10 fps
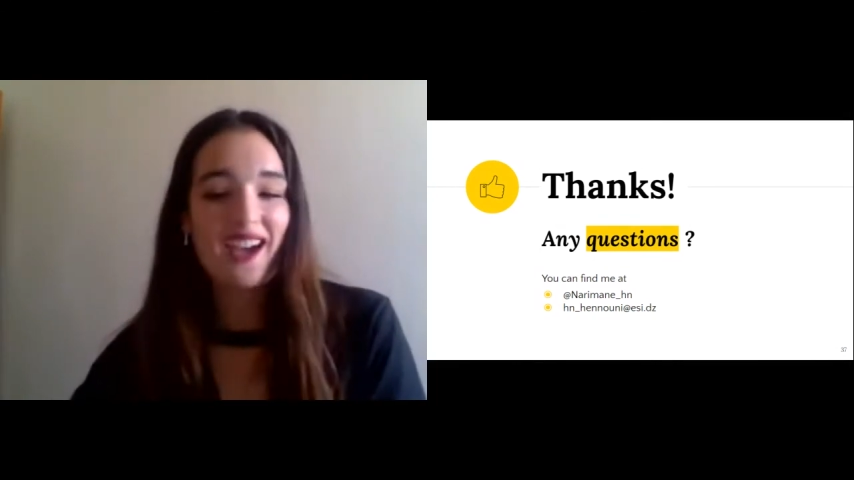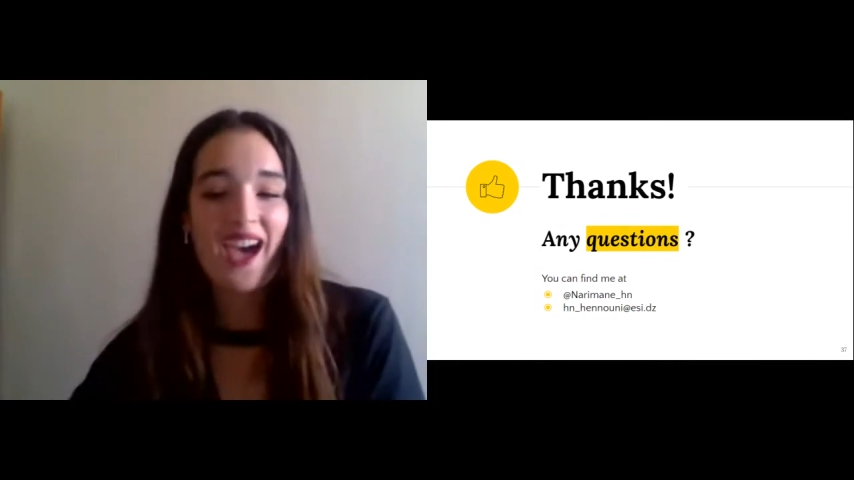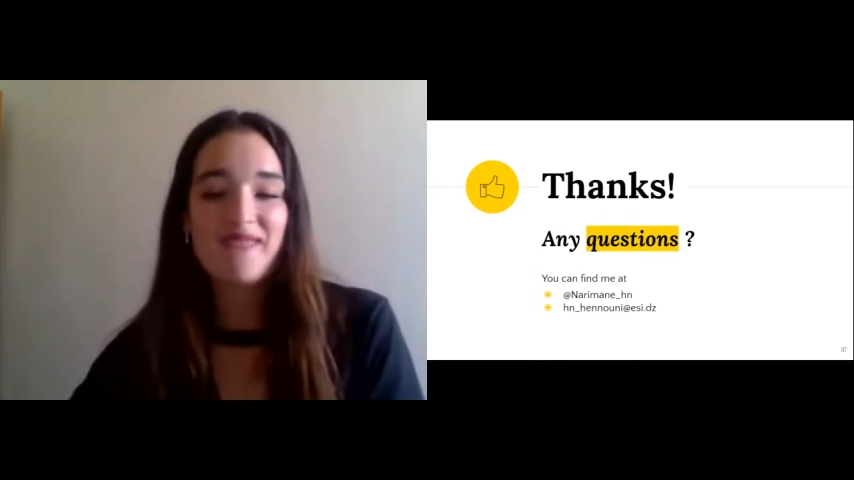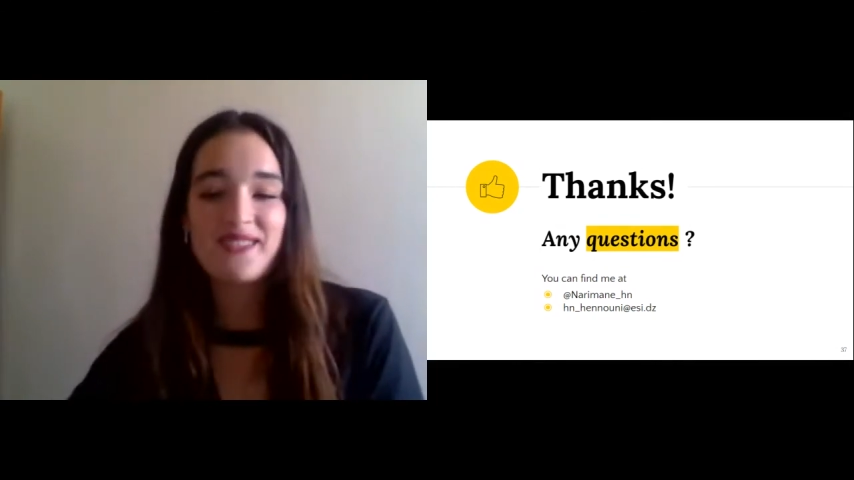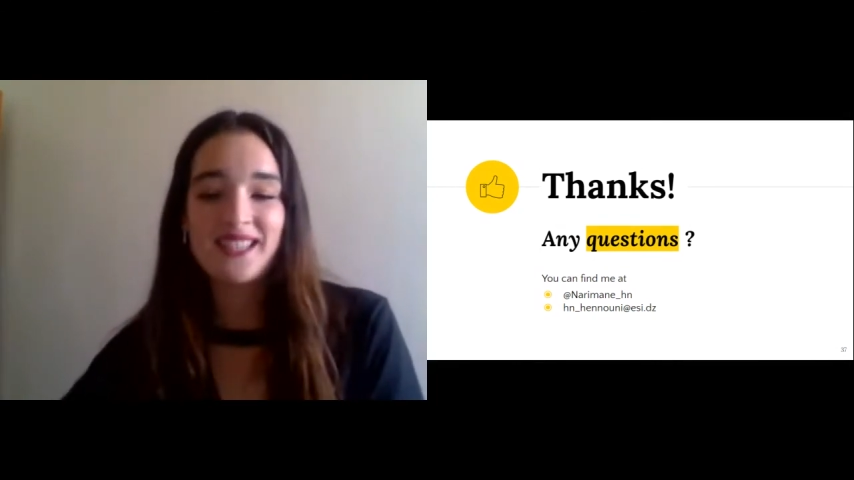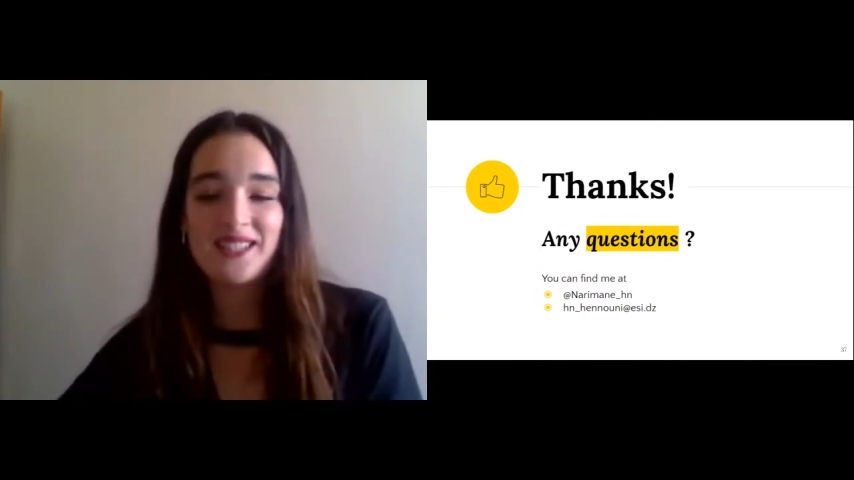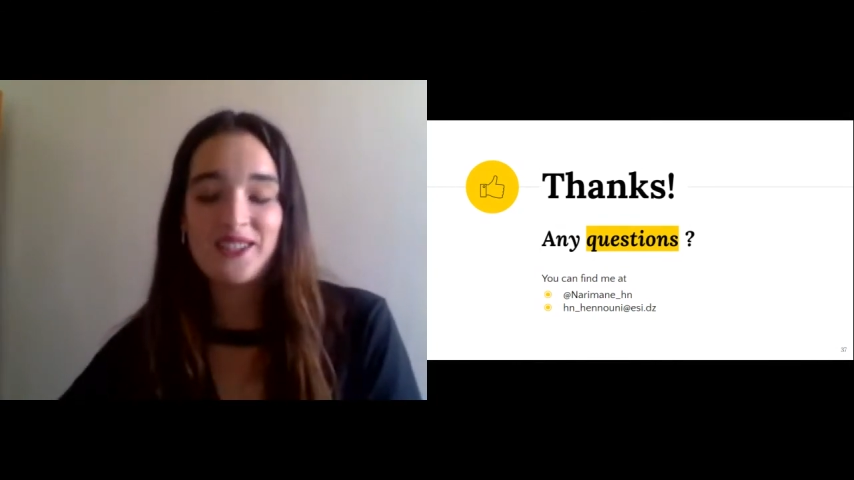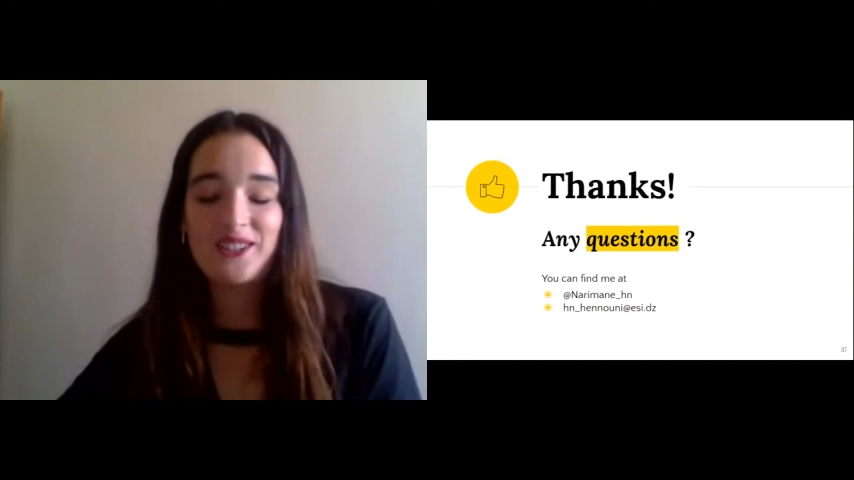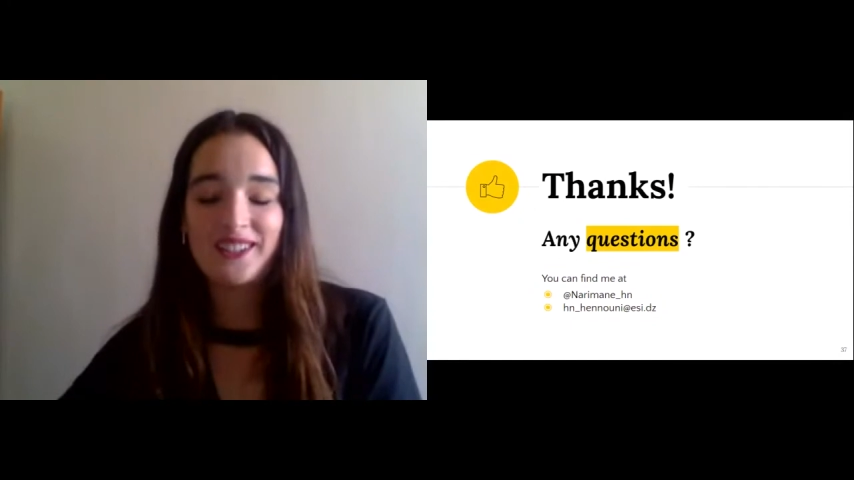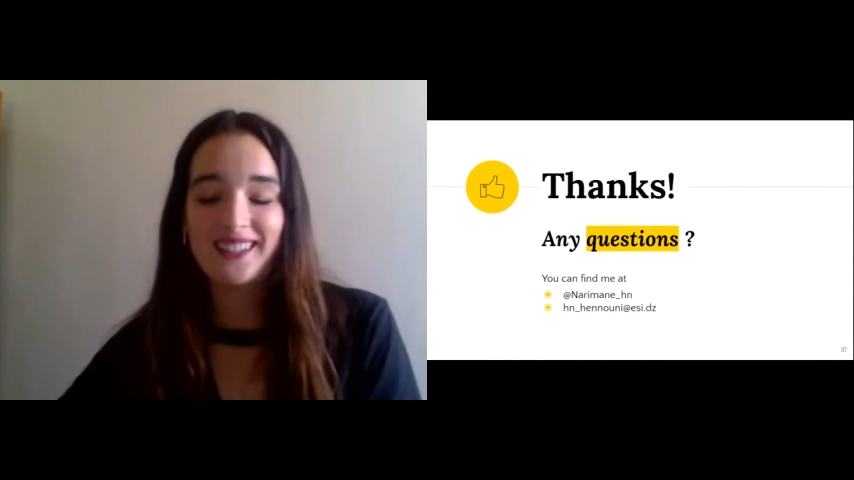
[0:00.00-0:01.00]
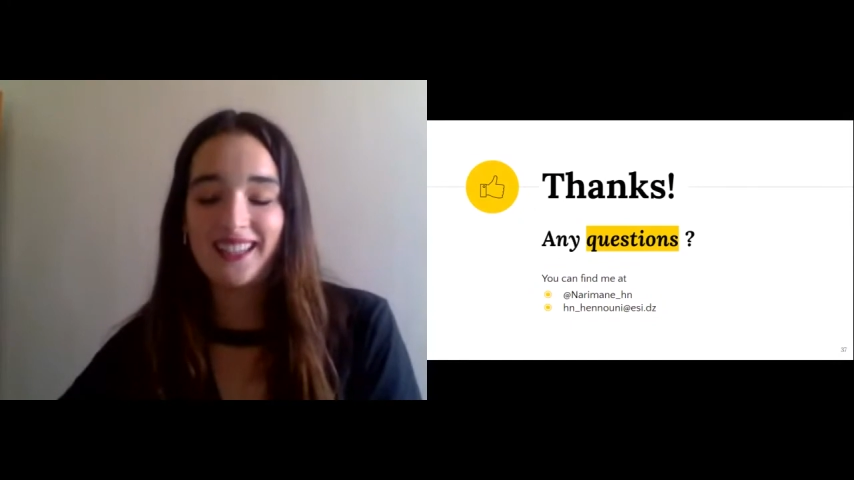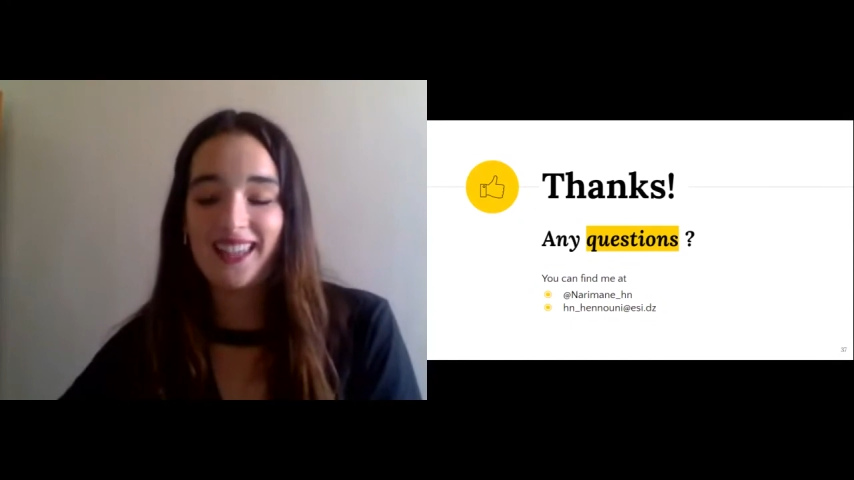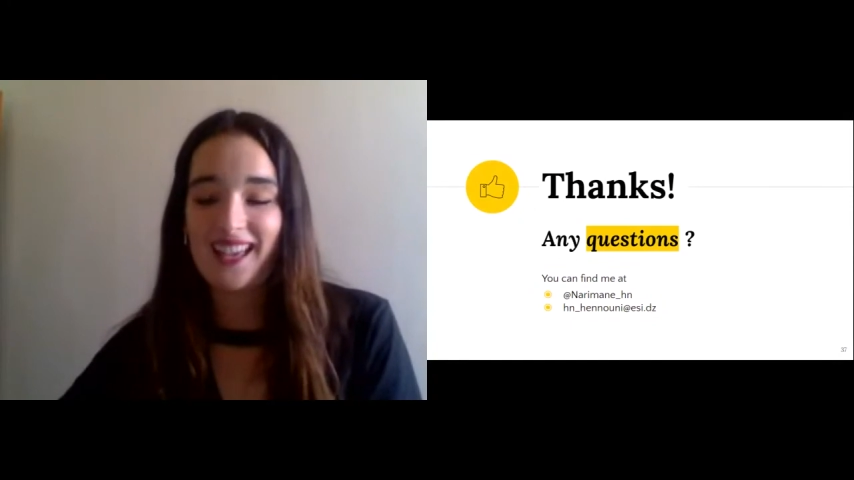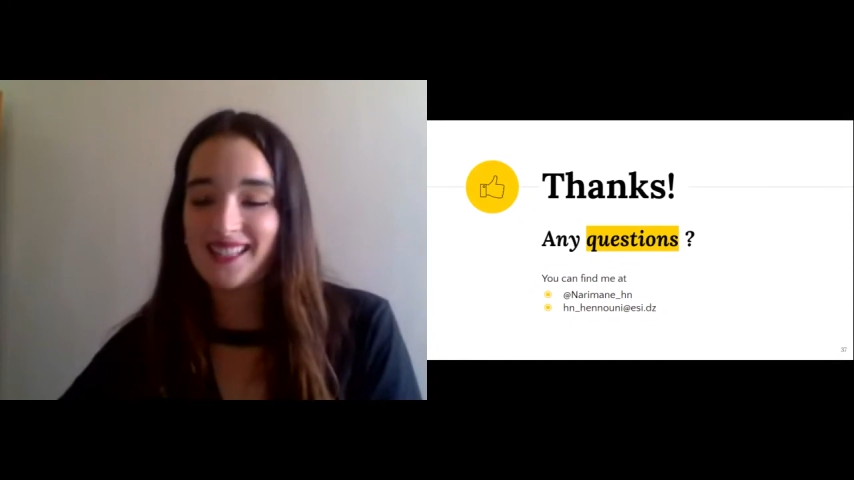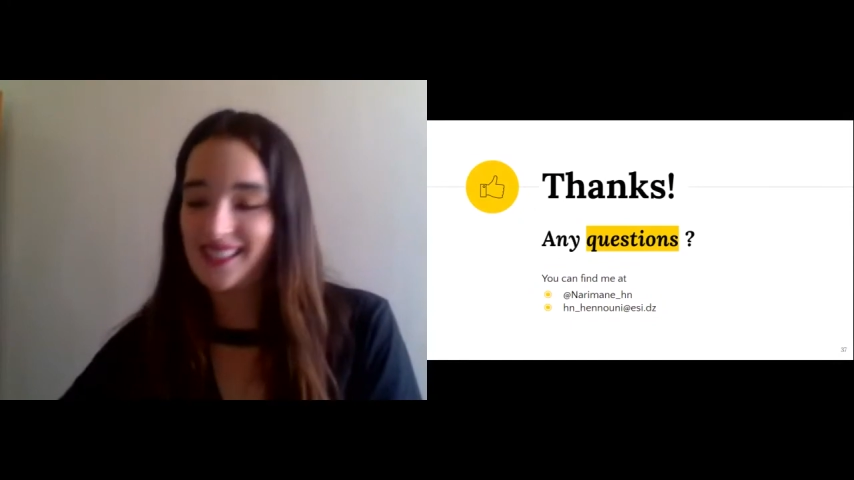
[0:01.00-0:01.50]
a happiest girl in the
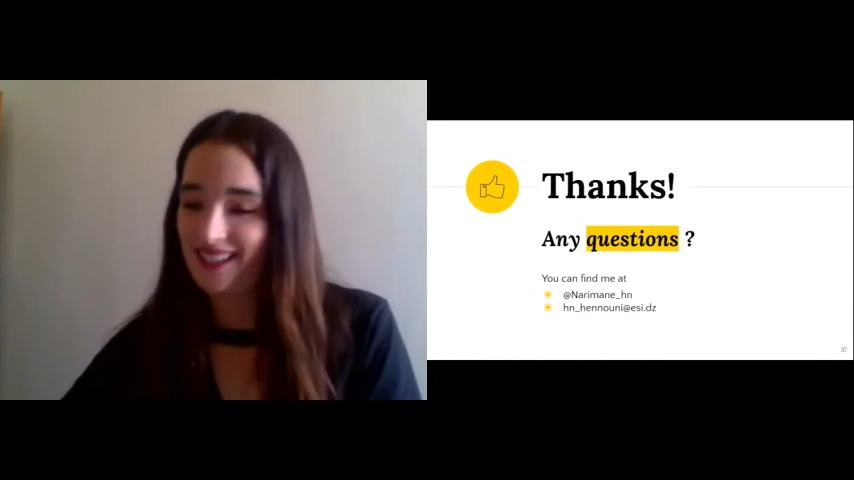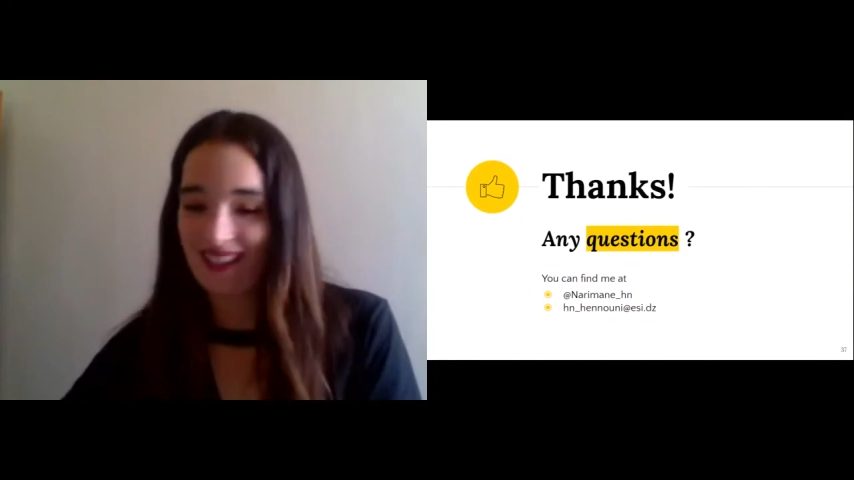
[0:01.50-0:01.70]
class